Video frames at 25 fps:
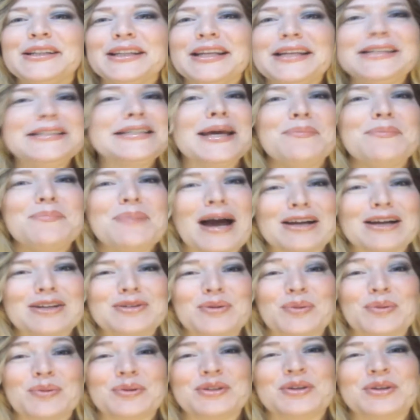let's get back
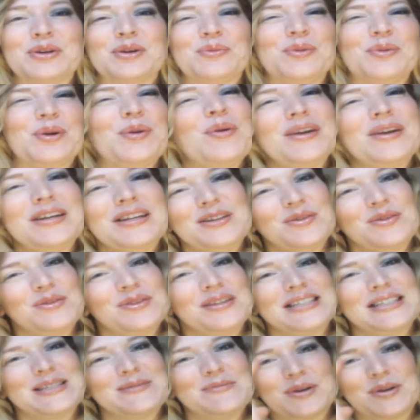to what we're doing. We want to do
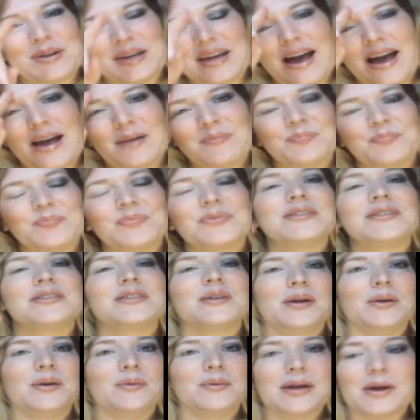this smoky eye.
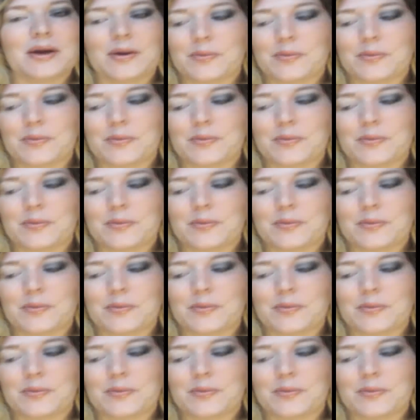So here we